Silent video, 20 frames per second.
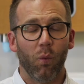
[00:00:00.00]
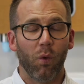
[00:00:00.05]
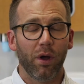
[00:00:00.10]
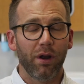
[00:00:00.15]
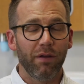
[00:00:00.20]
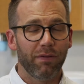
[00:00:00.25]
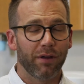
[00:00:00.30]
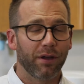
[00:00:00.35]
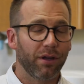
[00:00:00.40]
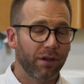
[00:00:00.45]
One
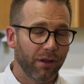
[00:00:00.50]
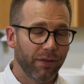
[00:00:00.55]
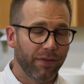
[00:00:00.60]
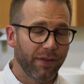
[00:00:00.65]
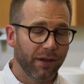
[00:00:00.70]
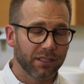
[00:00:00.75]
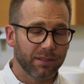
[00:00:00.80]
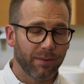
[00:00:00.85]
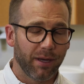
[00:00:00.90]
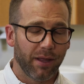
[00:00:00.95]
of the good
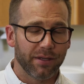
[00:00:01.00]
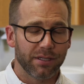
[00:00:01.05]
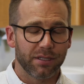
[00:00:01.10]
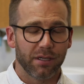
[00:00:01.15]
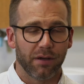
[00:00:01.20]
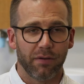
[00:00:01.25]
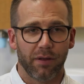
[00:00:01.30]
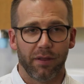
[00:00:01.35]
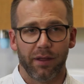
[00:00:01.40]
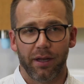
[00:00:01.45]
things about the
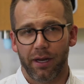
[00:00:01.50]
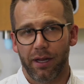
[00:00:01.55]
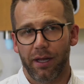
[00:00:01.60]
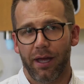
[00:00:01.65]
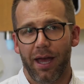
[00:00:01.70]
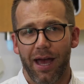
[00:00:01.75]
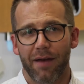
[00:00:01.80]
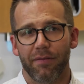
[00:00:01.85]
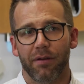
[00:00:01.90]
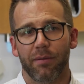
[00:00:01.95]
silver that
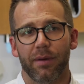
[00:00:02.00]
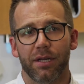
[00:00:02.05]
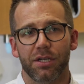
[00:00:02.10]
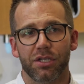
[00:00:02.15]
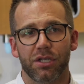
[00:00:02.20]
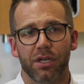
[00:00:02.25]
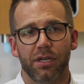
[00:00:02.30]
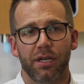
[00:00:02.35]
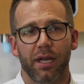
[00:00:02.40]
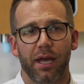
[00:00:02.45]
I haven't
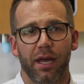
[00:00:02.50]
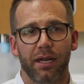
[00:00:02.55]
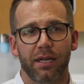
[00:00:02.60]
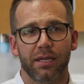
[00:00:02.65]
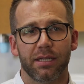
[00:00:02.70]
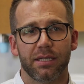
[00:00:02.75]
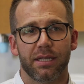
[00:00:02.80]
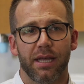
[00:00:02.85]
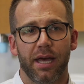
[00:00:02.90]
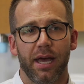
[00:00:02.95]
mentioned yet
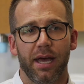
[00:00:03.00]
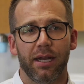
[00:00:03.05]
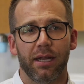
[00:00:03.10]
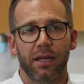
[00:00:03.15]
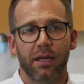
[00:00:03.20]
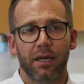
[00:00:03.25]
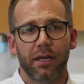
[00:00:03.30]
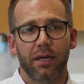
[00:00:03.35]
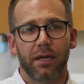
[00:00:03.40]
is that